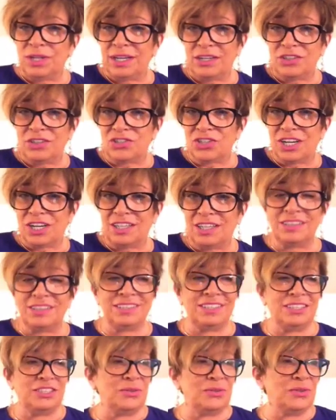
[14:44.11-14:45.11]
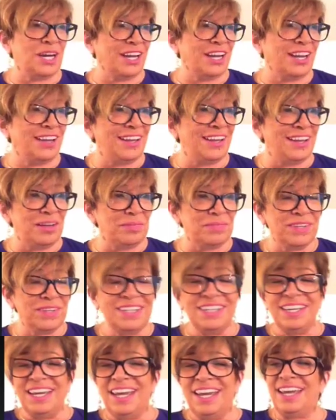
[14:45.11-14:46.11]
handshake to see who I am
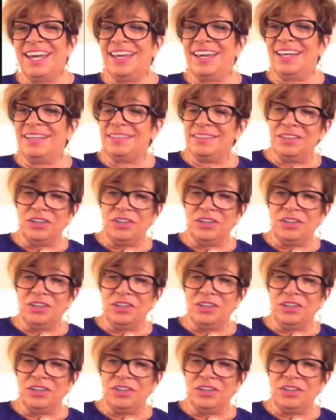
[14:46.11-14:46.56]
and,